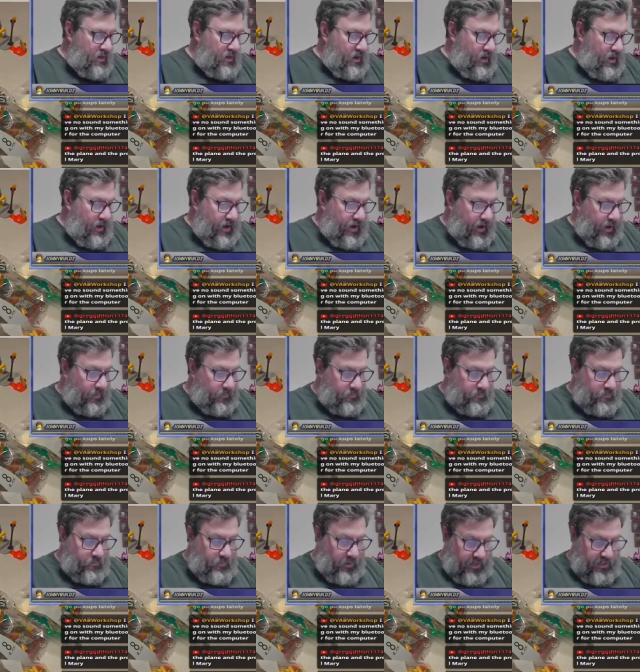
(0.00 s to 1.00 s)

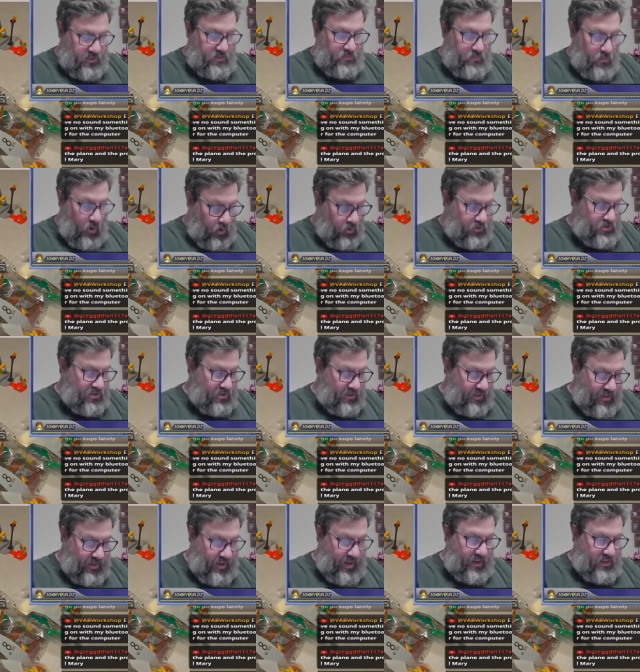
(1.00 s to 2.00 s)
But it's
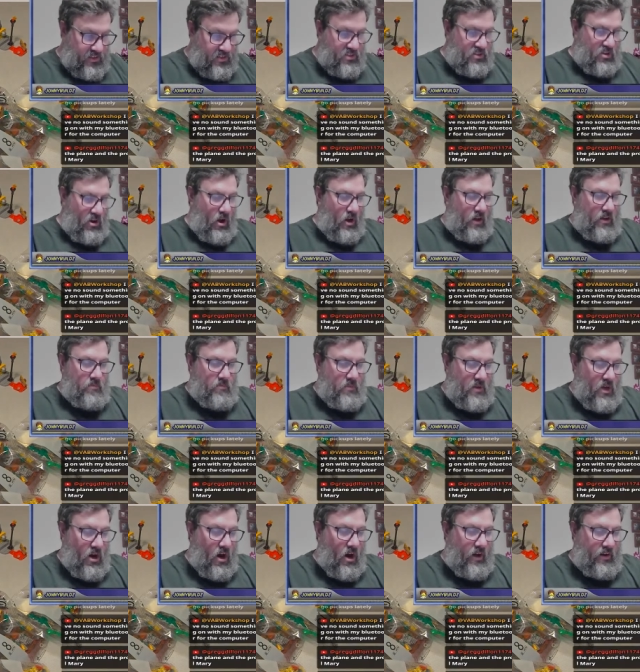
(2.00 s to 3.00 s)
mostly a stock
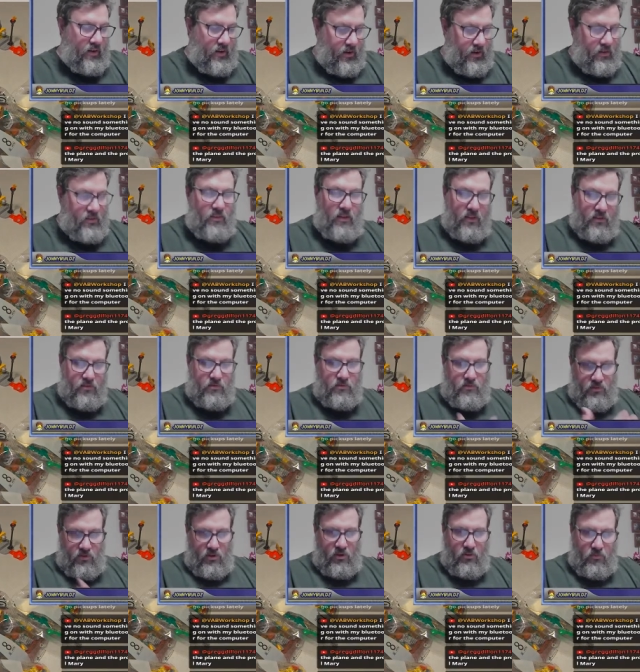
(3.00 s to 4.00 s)
Miata that's, you
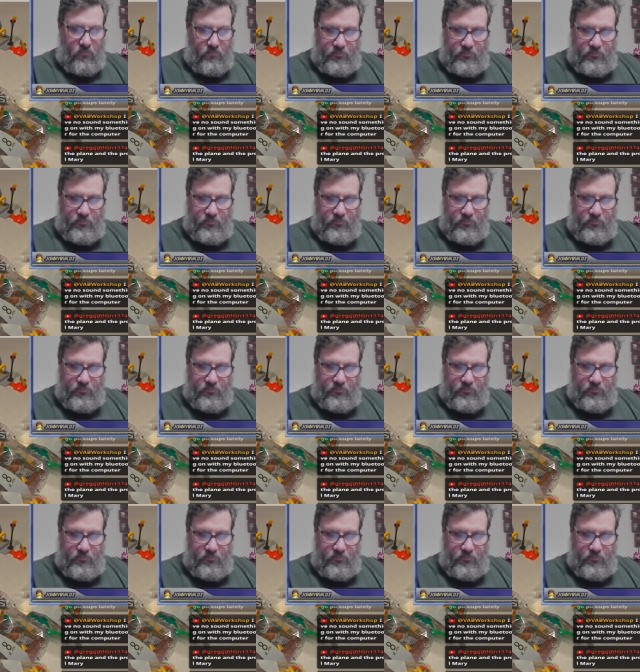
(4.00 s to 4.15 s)
know,